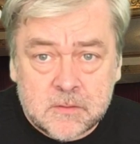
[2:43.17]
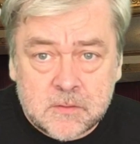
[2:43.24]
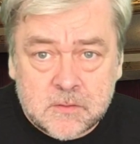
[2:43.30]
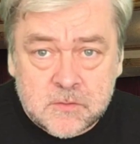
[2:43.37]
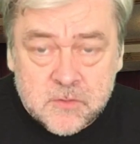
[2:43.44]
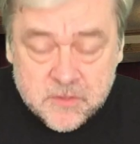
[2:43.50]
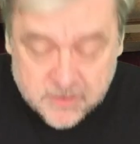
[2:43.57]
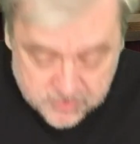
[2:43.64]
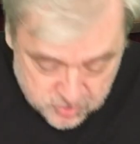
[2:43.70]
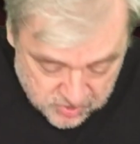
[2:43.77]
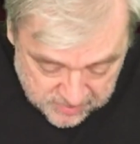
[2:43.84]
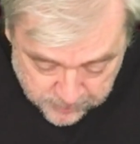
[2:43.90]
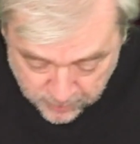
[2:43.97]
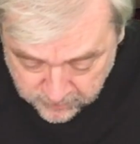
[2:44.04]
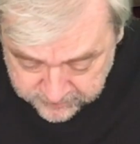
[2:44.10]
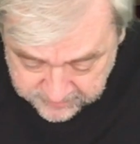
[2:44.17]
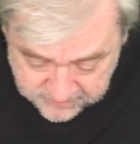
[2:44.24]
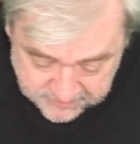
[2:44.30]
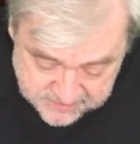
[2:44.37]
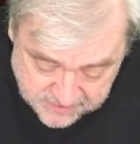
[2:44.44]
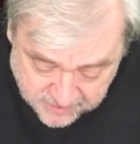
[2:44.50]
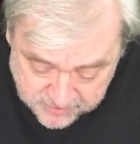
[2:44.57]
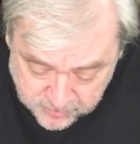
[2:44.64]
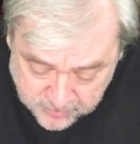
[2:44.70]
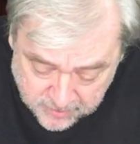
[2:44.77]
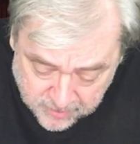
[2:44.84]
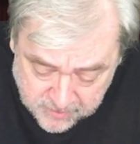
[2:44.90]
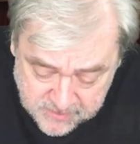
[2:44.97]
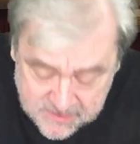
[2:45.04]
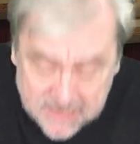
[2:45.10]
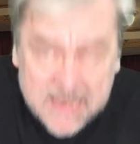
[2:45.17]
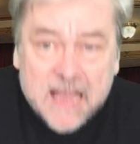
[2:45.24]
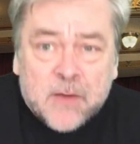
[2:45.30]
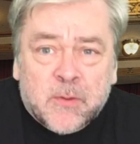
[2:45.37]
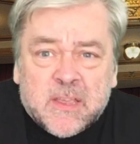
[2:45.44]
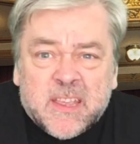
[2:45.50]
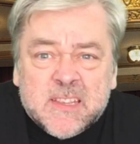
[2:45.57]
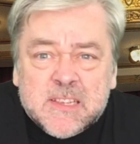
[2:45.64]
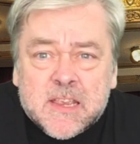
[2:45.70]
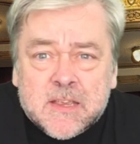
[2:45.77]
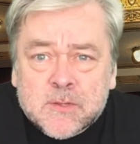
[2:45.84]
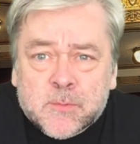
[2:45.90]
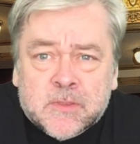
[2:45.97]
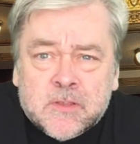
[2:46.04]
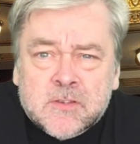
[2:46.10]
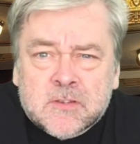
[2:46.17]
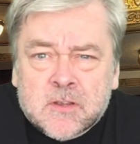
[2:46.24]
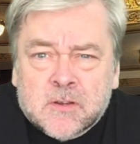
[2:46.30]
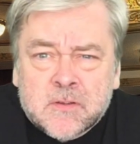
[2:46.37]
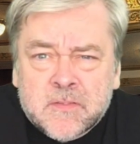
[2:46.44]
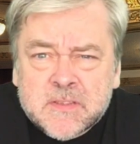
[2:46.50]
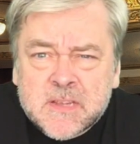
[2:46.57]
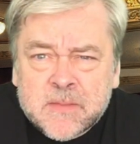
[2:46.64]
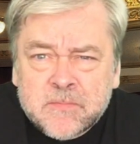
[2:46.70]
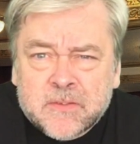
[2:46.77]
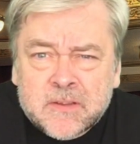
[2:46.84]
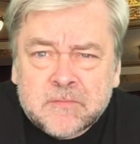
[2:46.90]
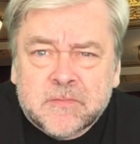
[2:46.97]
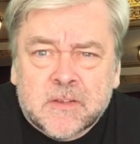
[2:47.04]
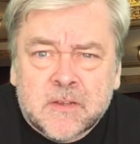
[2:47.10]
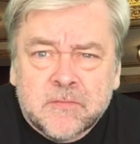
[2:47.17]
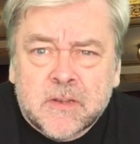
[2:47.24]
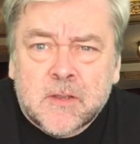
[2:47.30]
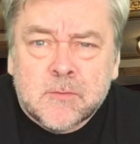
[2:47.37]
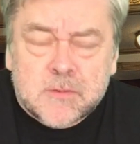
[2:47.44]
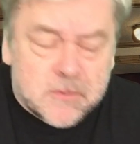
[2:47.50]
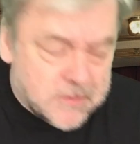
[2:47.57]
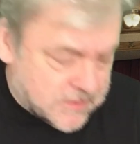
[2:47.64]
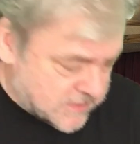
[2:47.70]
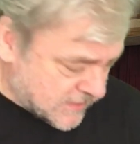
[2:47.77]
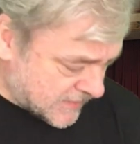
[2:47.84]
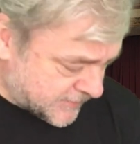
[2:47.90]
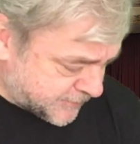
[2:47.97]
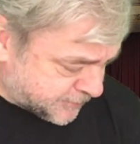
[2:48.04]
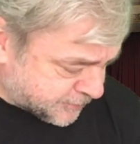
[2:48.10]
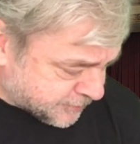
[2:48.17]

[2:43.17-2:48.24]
so they can drape it over the guitar and you can't see how easy it is when they've just gone over the same 5 notes all the time.